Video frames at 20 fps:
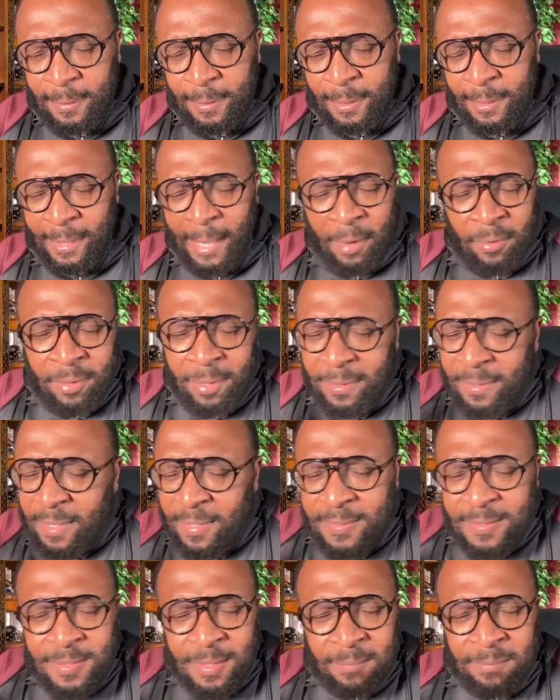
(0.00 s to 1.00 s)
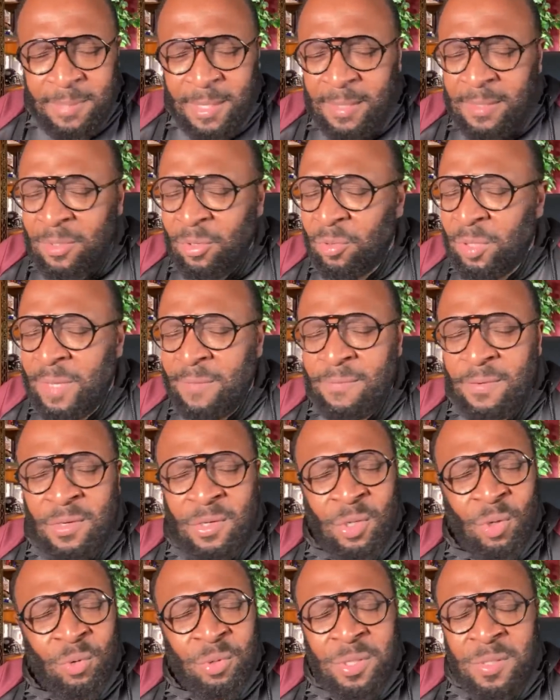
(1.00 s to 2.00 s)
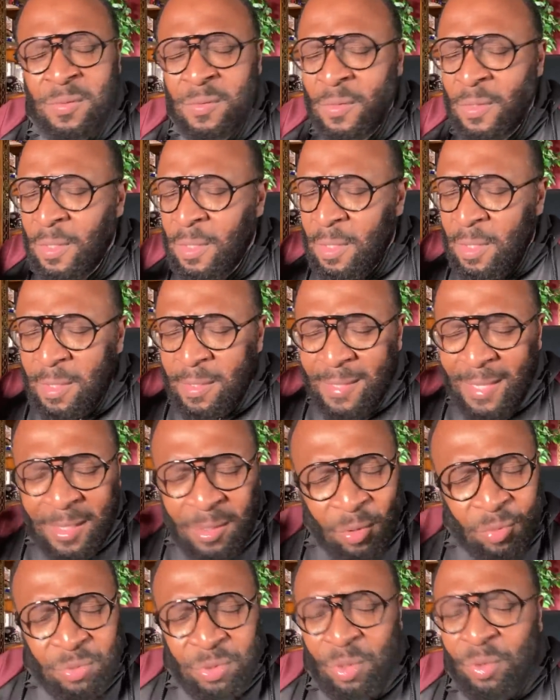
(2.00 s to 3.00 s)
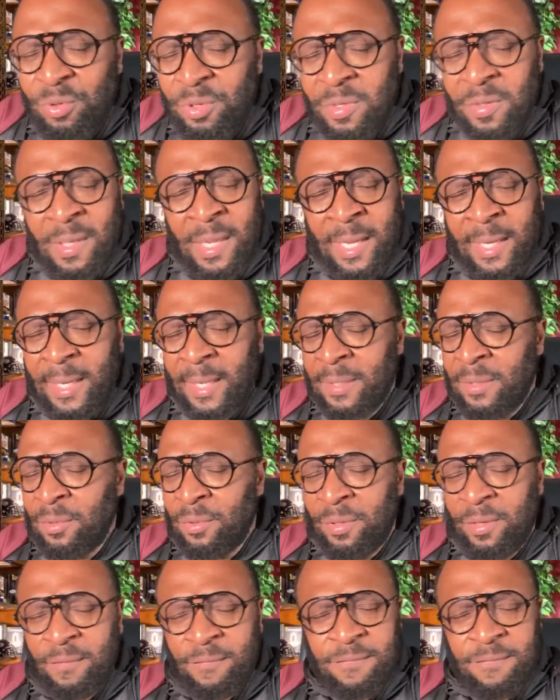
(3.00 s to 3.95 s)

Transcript: And now, God, there's some that don't even know you. They don't know you like I know you.